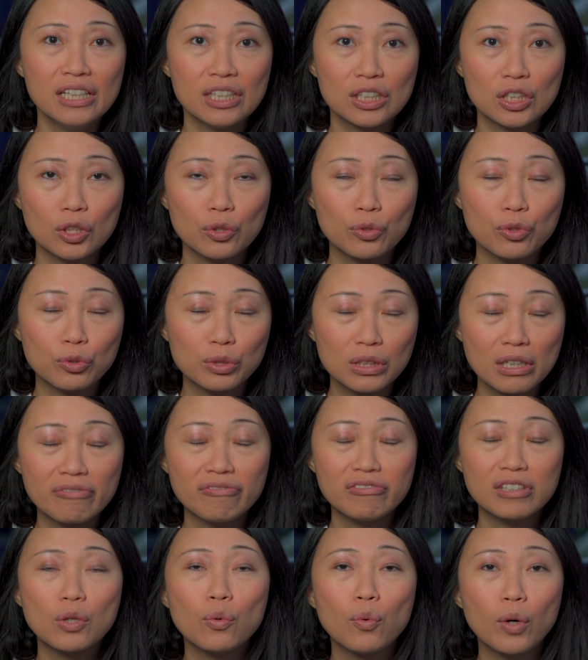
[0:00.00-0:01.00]
So you
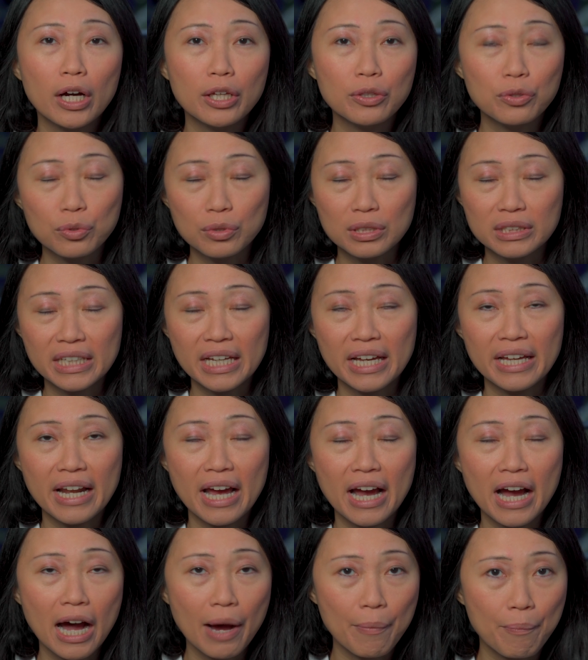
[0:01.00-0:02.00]
definitely want to set
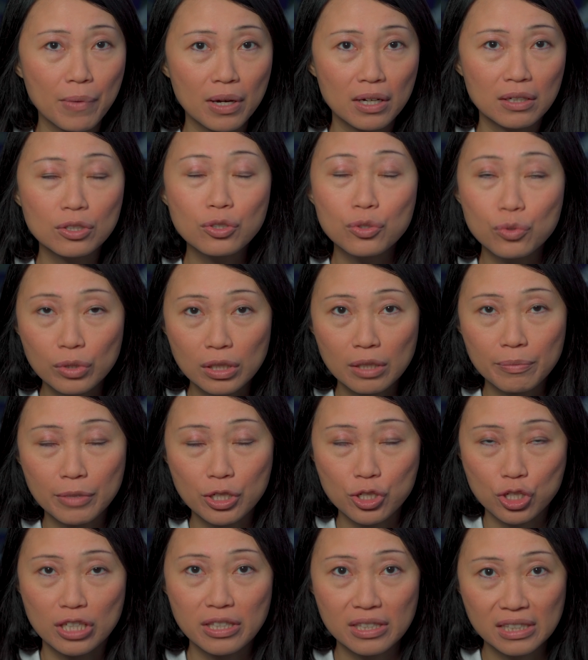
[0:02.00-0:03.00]
up Google
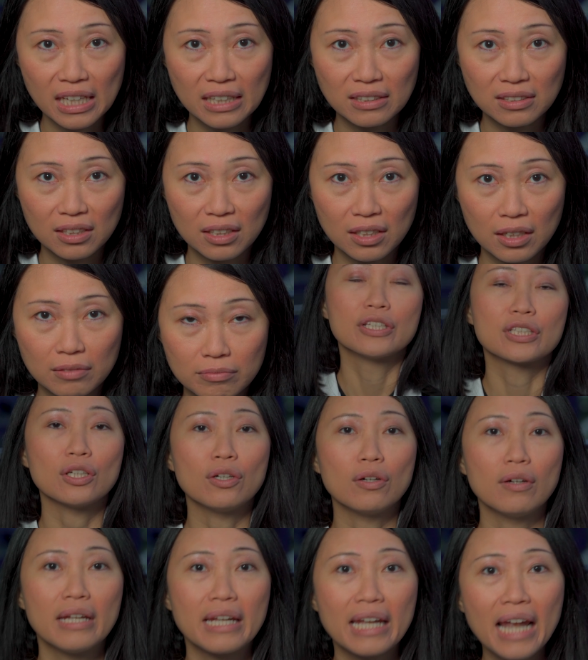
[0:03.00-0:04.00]
Merchant Center.
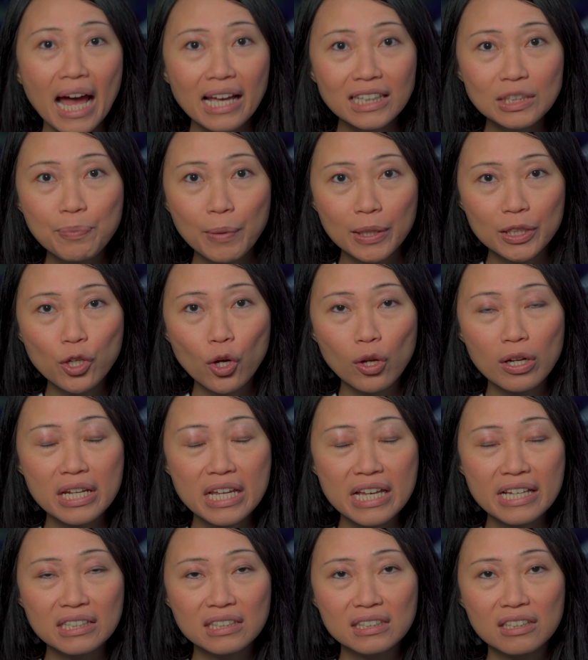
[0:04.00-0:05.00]
So last but not
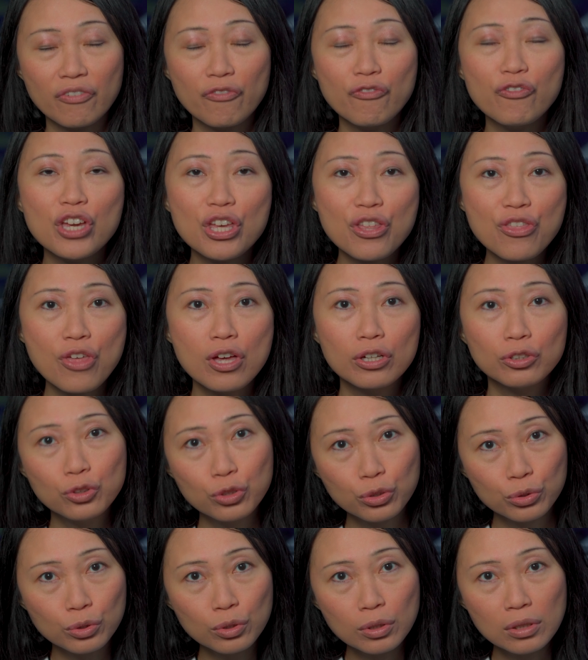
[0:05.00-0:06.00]
least, the fifth
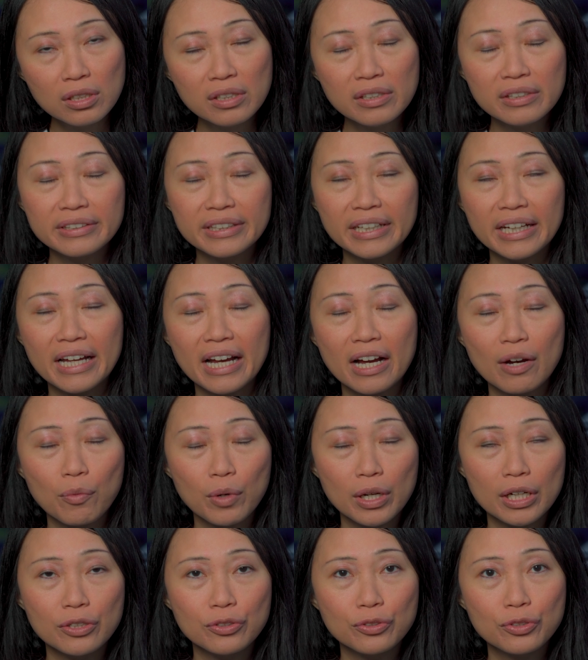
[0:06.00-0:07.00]
tool that I
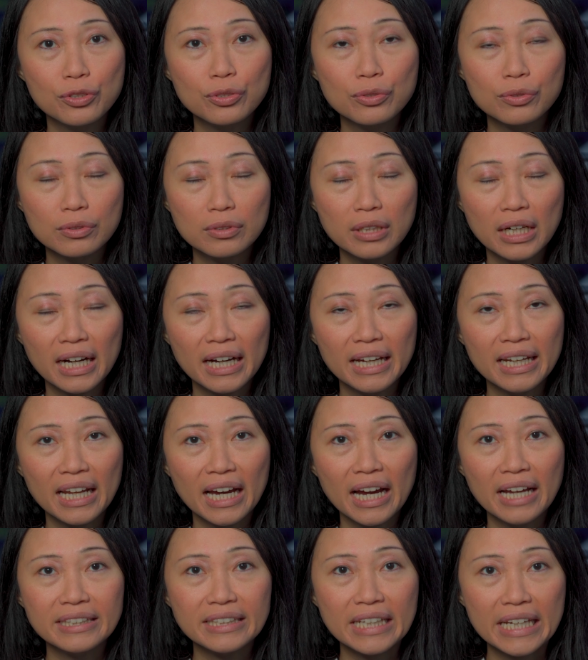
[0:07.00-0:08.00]
want to
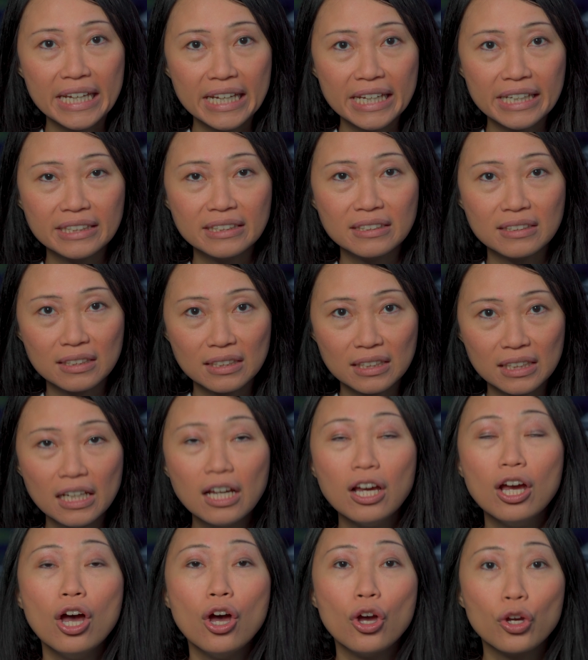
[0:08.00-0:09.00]
highlight is the
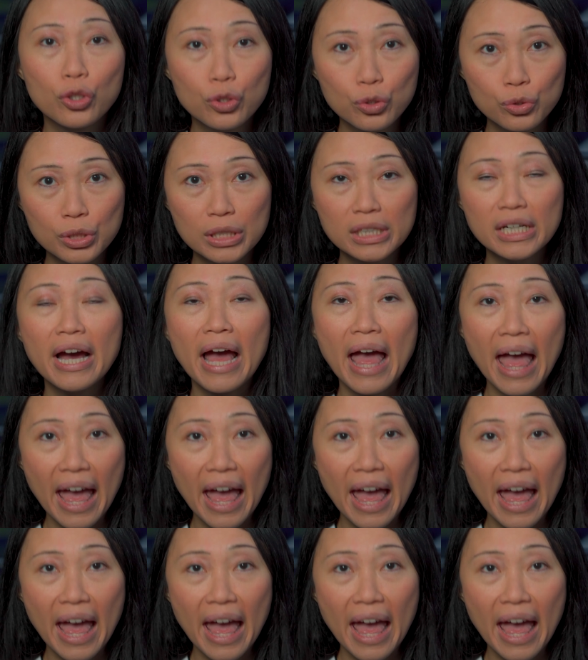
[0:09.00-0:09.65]
Google